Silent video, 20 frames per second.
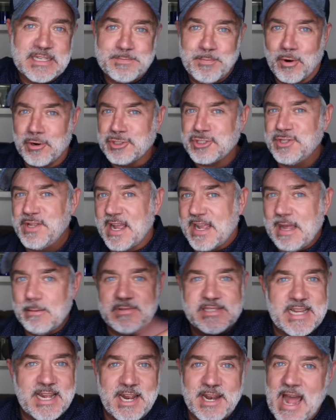this person that
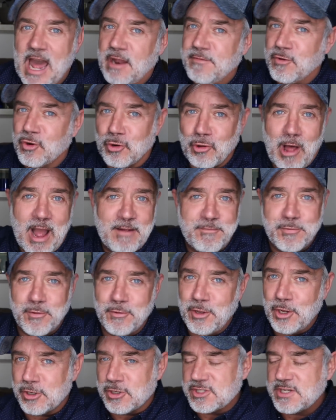comes in and out of your life
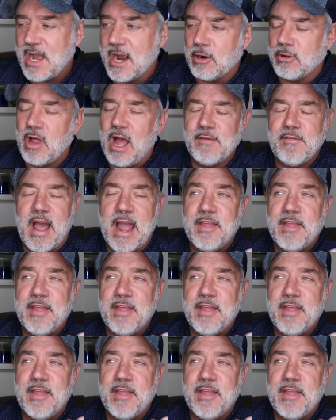through your entire life.